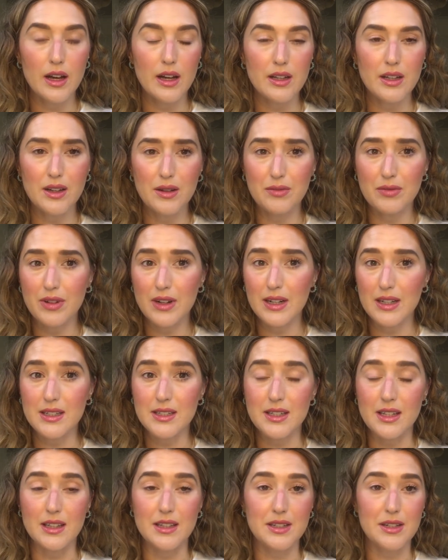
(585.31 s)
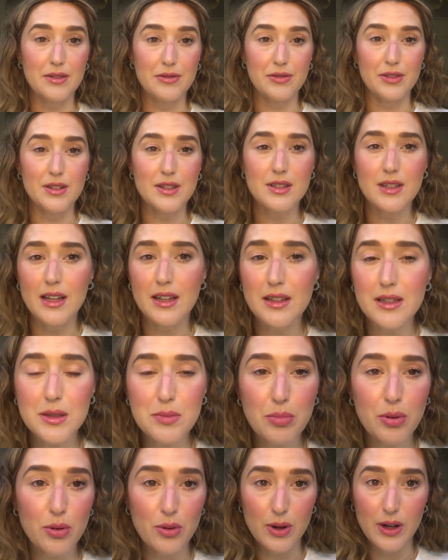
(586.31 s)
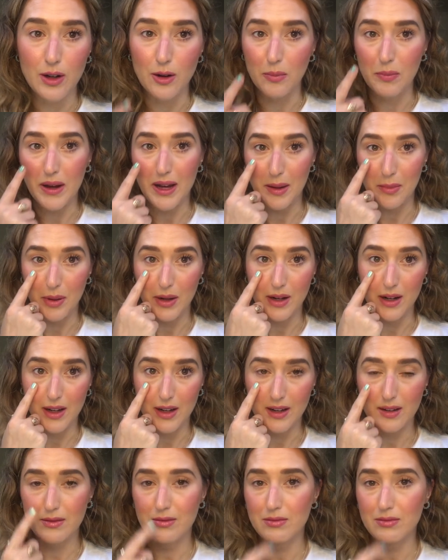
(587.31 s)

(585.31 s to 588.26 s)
You can really see the difference, like this poor little baby, like,